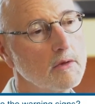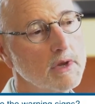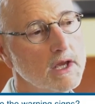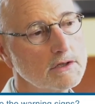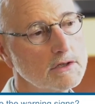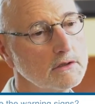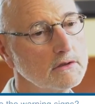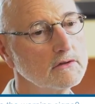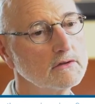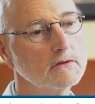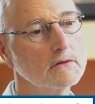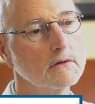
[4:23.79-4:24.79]

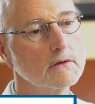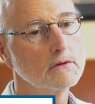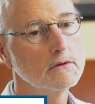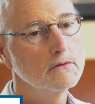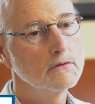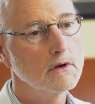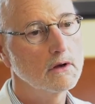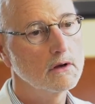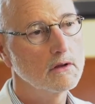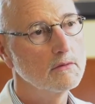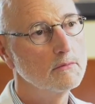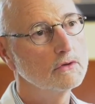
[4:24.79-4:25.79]
Patients who
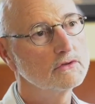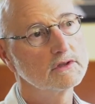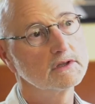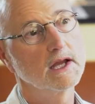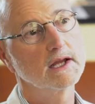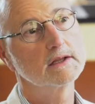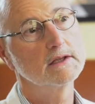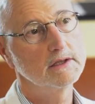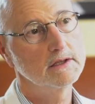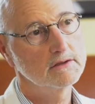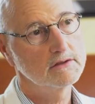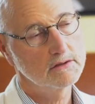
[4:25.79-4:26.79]
are the most
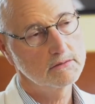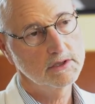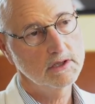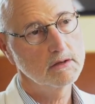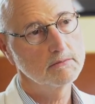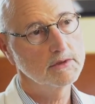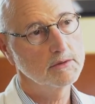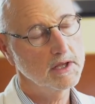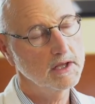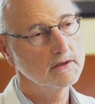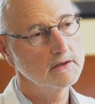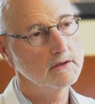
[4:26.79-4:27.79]
likely to become
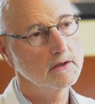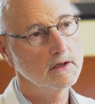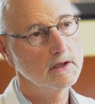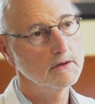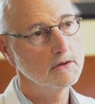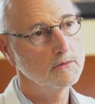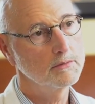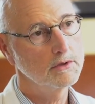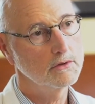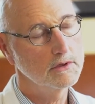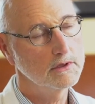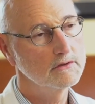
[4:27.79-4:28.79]
dependent on
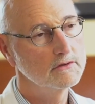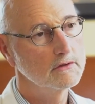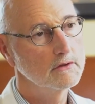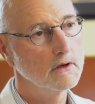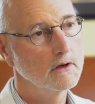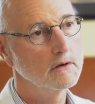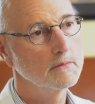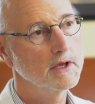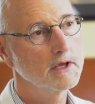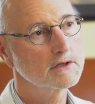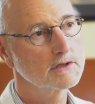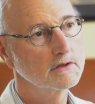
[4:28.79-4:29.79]
opioids are
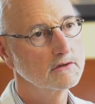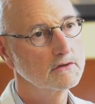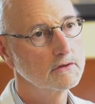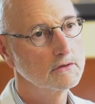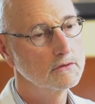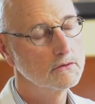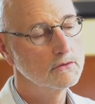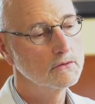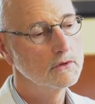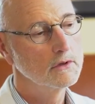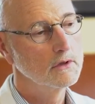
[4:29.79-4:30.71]
patients who